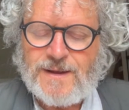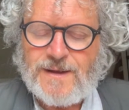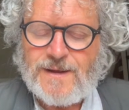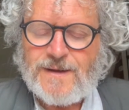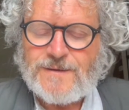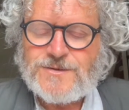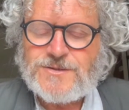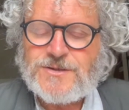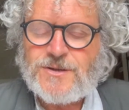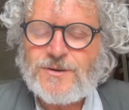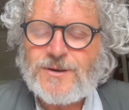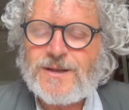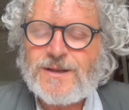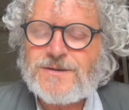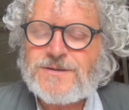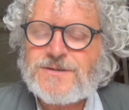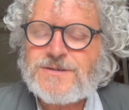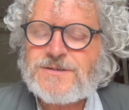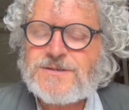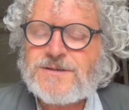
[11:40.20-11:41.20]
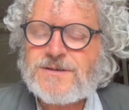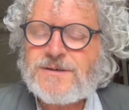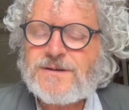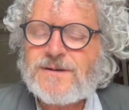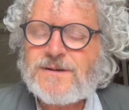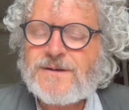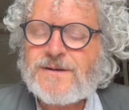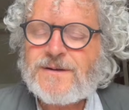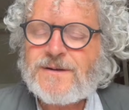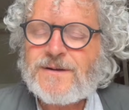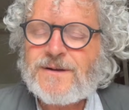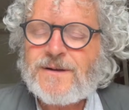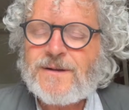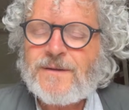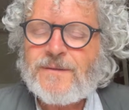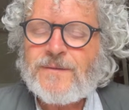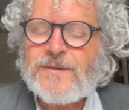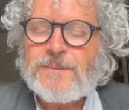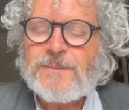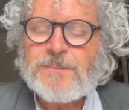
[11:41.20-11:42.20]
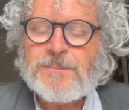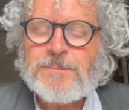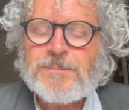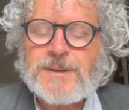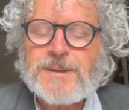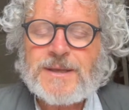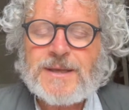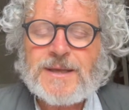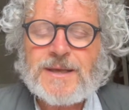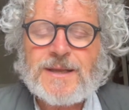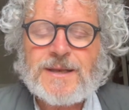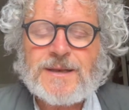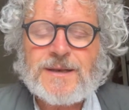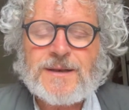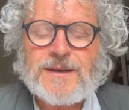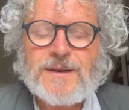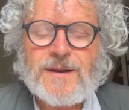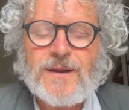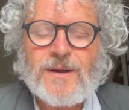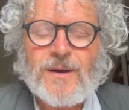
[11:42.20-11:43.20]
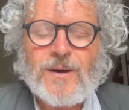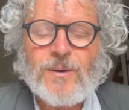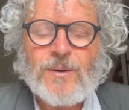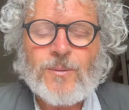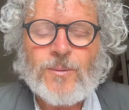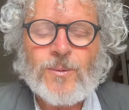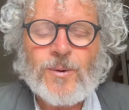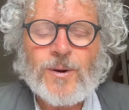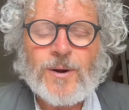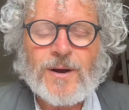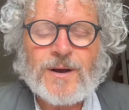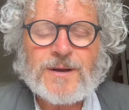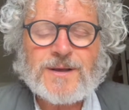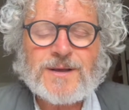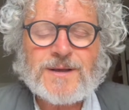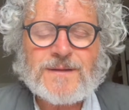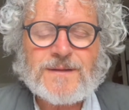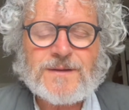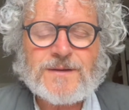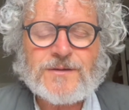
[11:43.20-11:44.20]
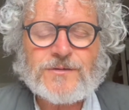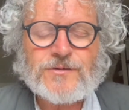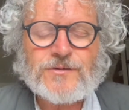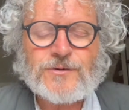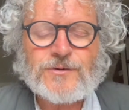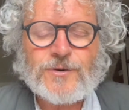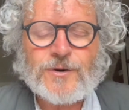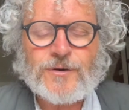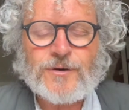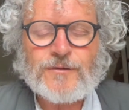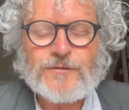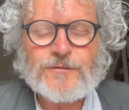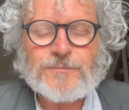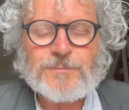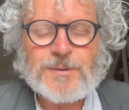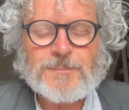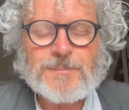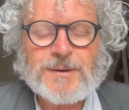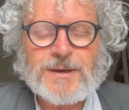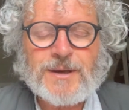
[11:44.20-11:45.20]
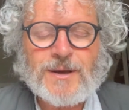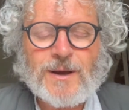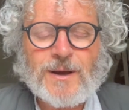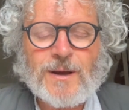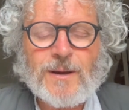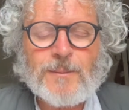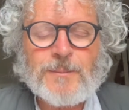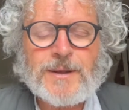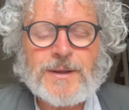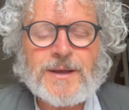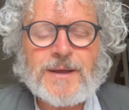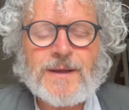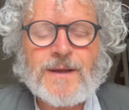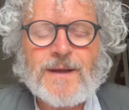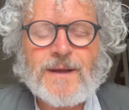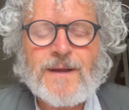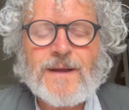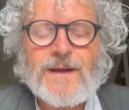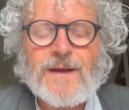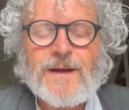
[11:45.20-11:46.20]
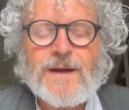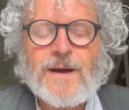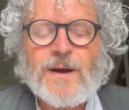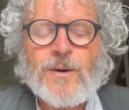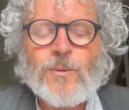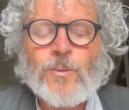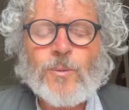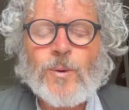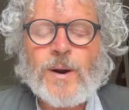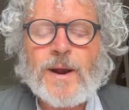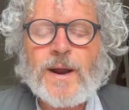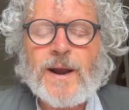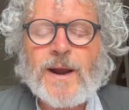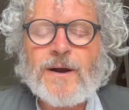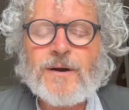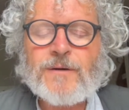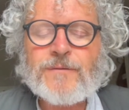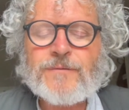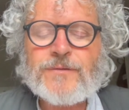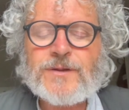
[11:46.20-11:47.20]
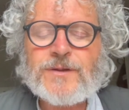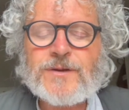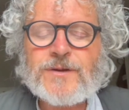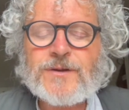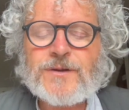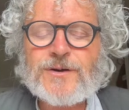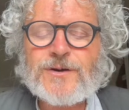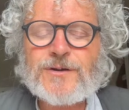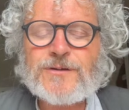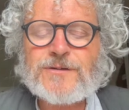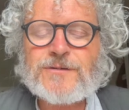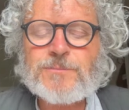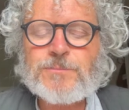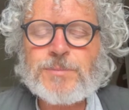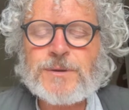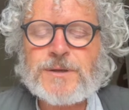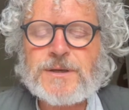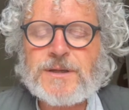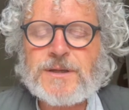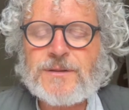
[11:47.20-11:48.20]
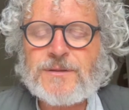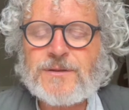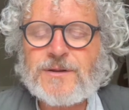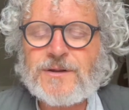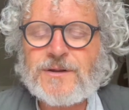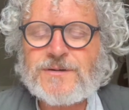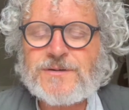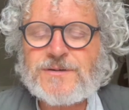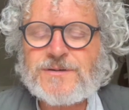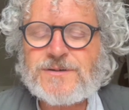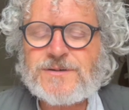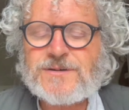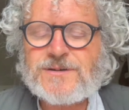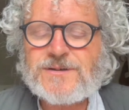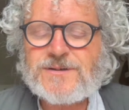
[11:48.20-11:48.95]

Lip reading: And so let's begin our work in this grove by becoming aware of the earth beneath us,